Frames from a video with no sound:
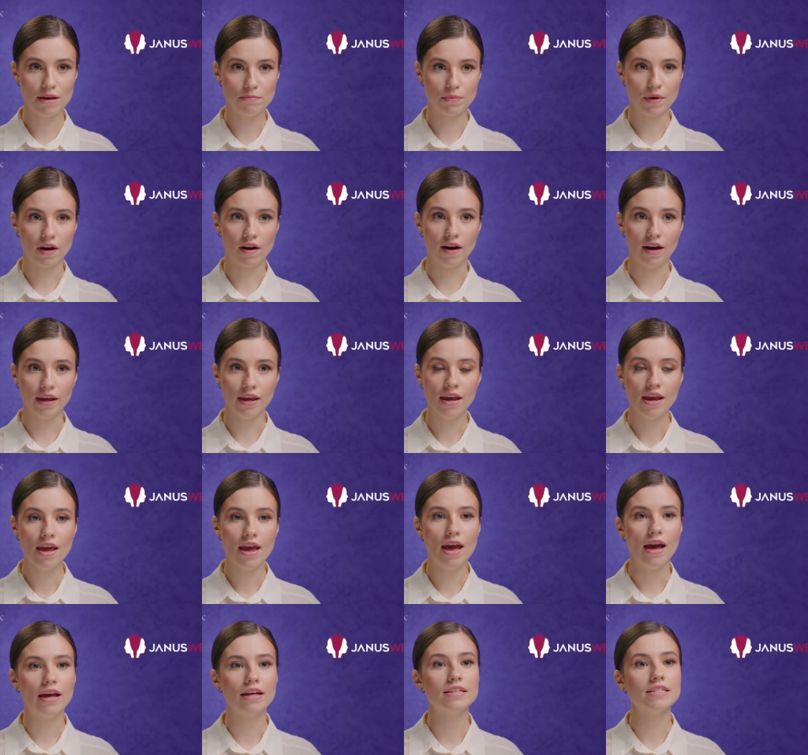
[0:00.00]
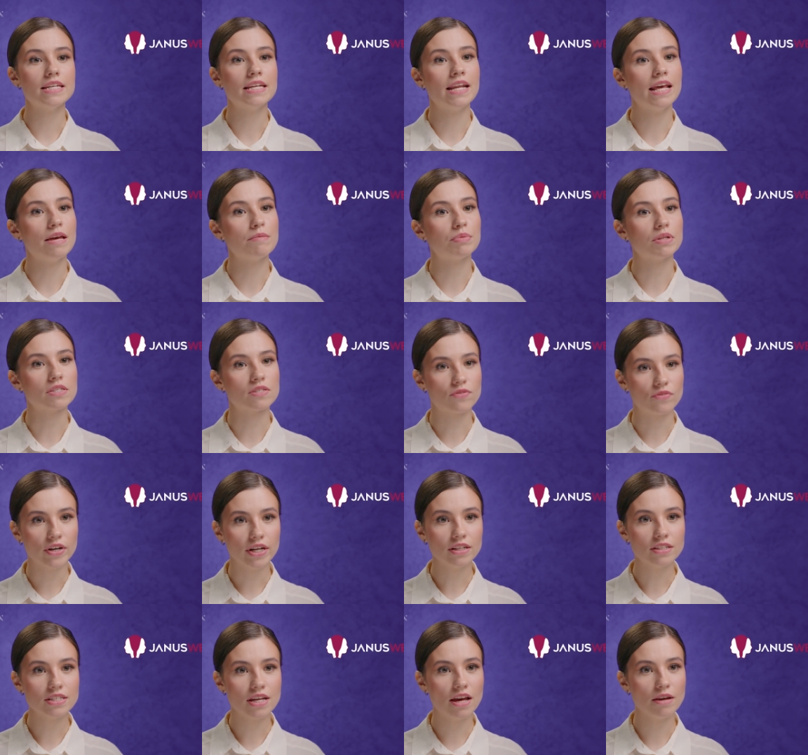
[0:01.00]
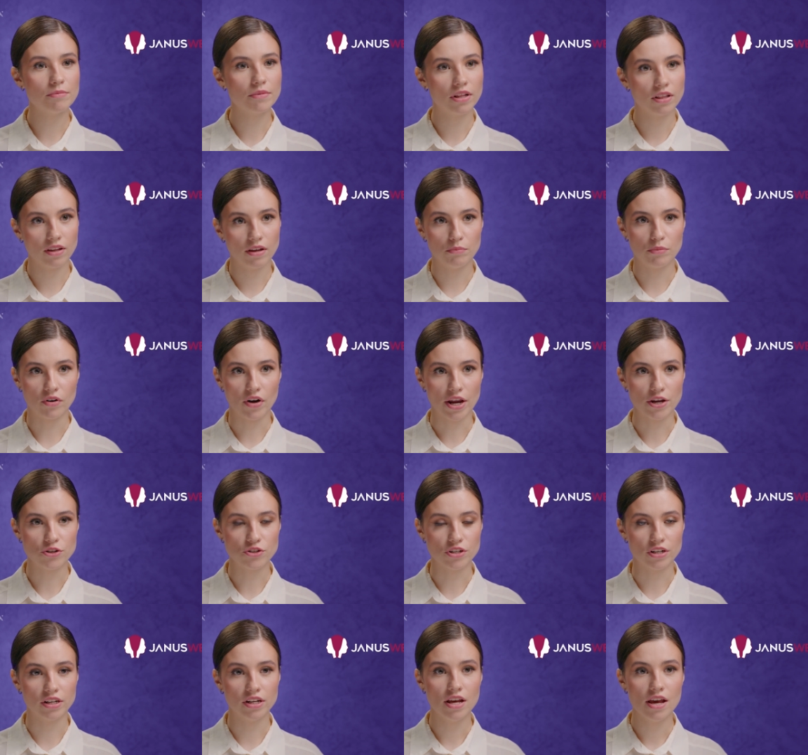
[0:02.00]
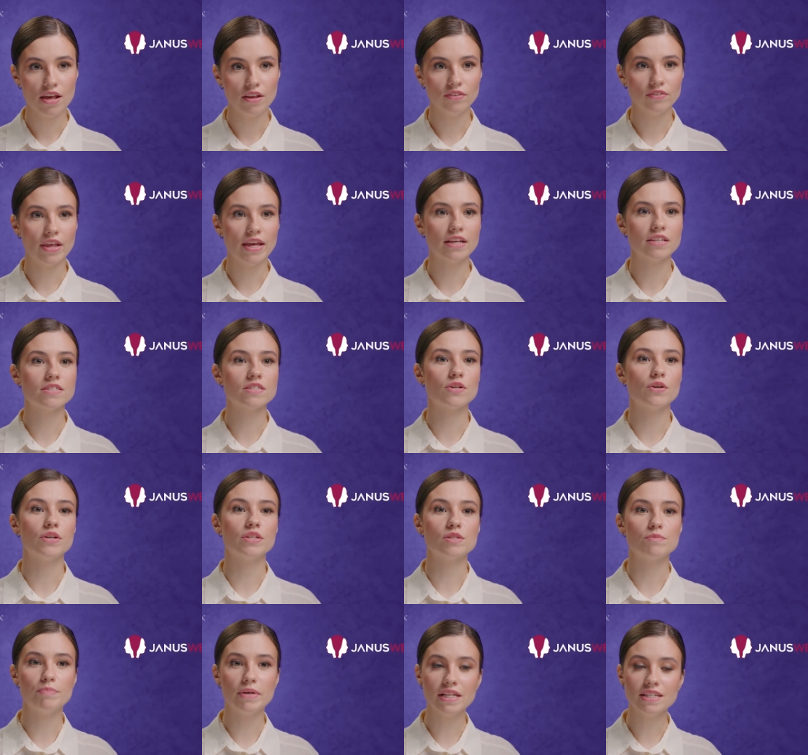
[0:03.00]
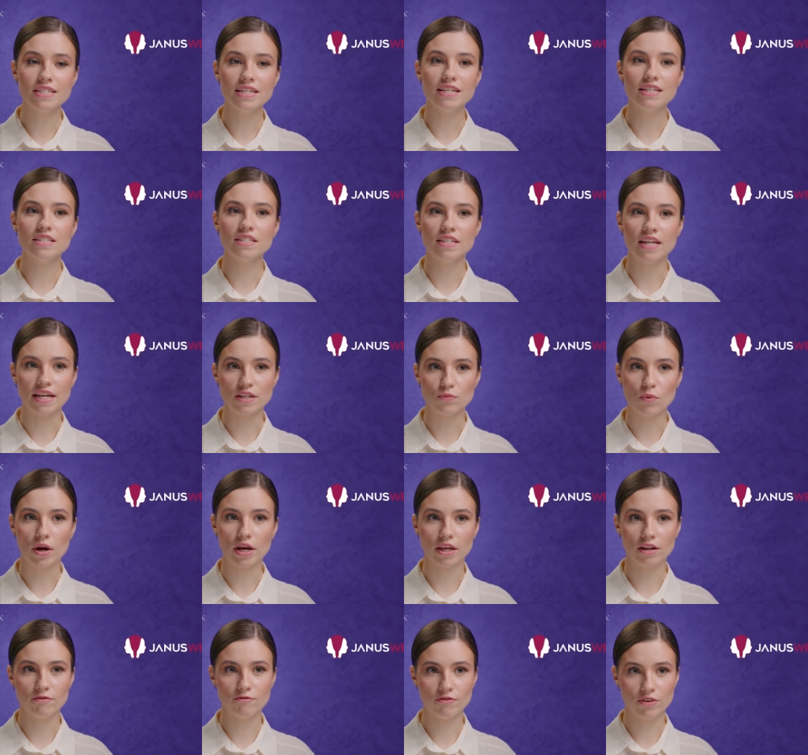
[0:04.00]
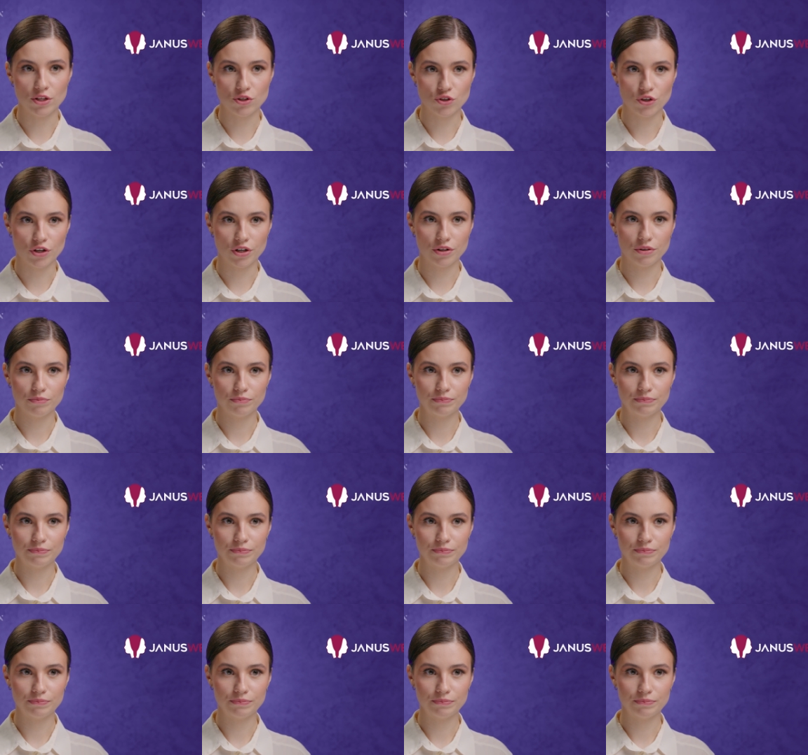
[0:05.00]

API and enables real-time collaboration thanks to its built-in networking feature.